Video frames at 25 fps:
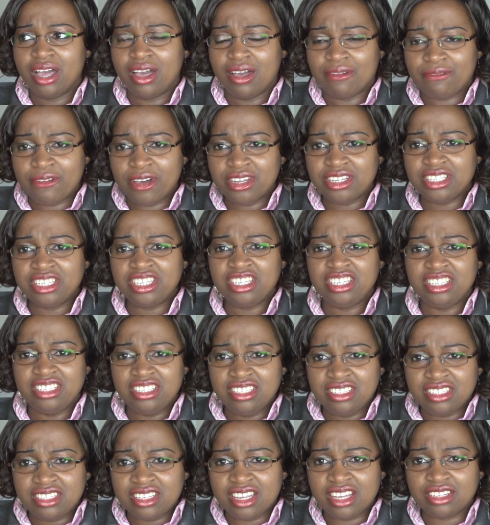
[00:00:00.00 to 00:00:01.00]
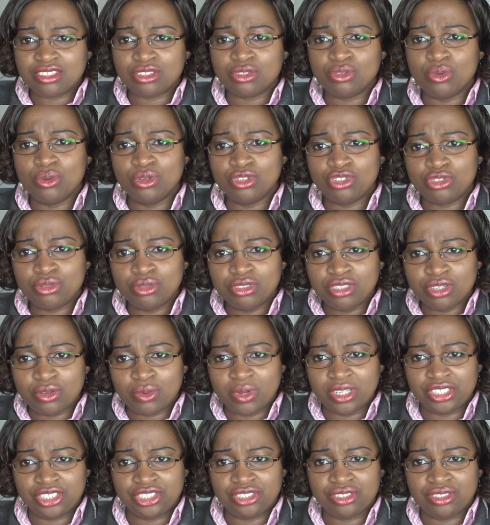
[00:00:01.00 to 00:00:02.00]
I found it easier to go through the
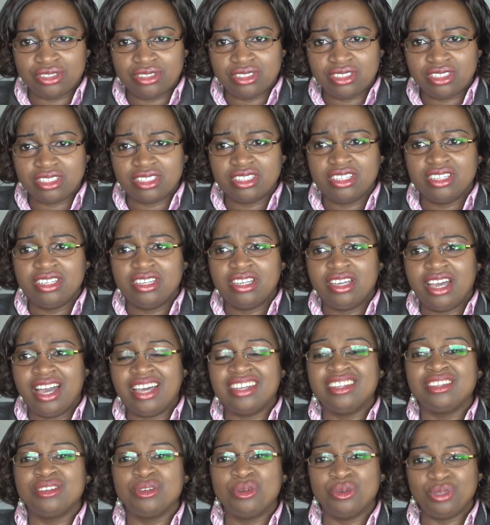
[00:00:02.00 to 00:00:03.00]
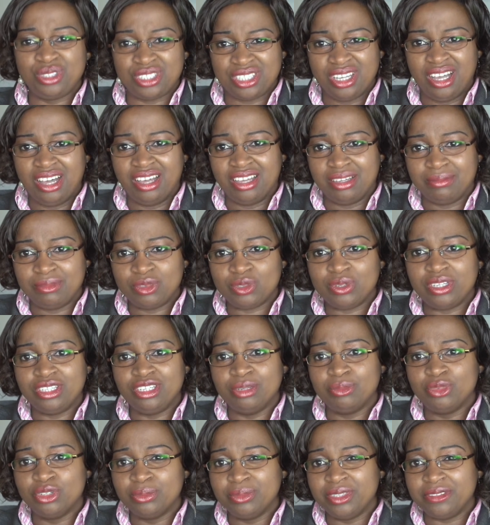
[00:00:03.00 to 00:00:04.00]
questions and in good time to
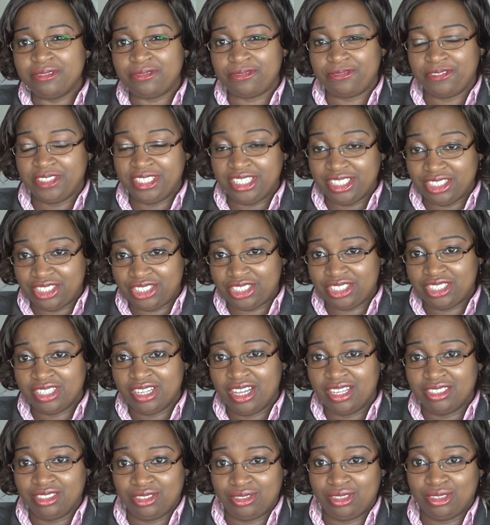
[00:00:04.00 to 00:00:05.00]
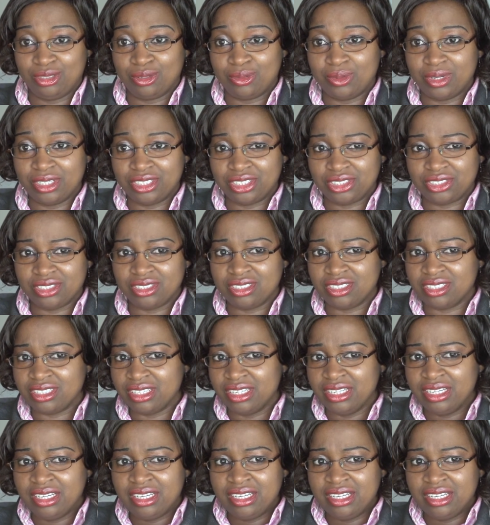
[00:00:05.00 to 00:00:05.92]
enable me finish answer the questions.